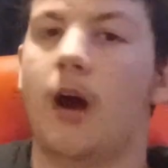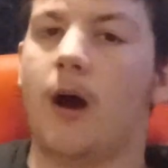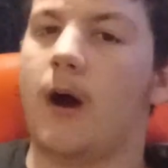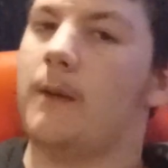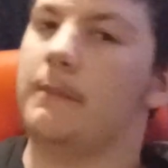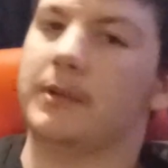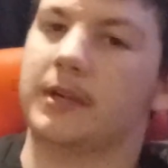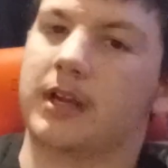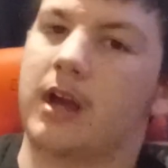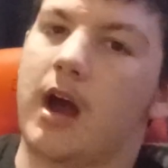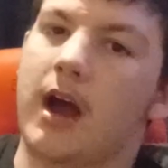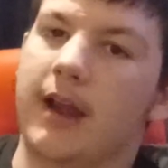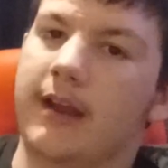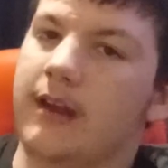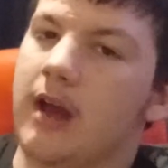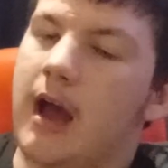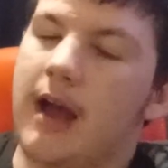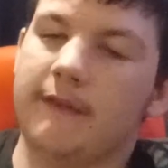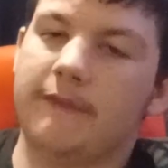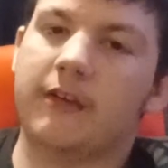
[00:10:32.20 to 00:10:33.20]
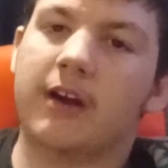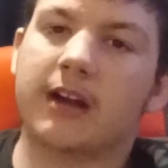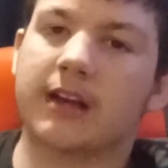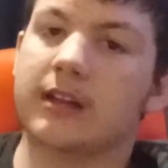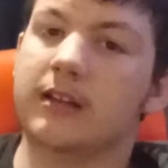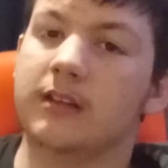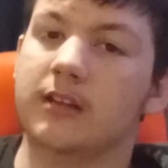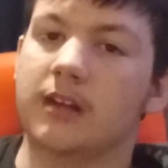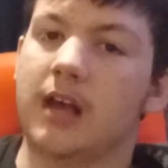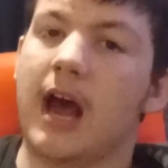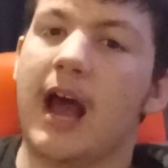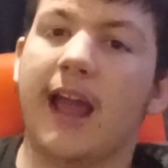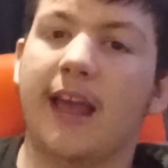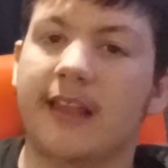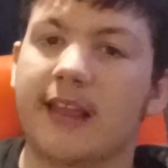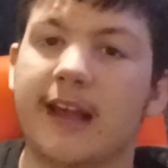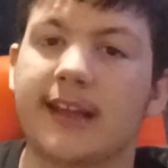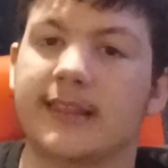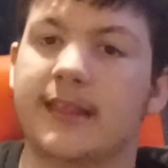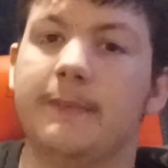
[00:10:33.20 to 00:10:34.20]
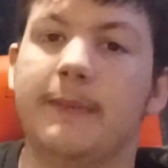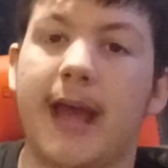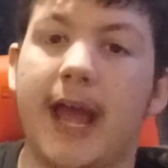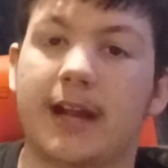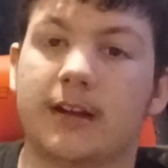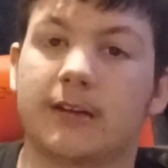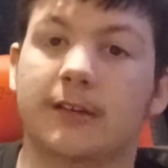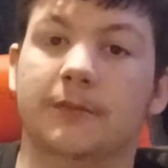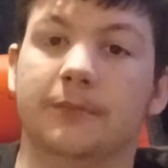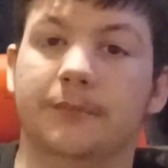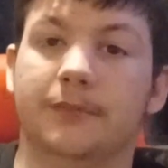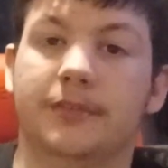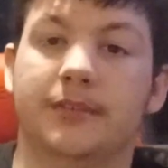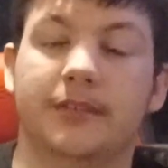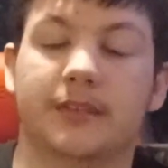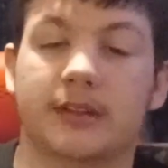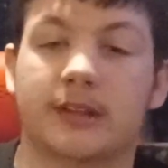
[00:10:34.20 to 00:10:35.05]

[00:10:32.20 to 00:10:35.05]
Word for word: Oh my god, I fucking I like the back rooms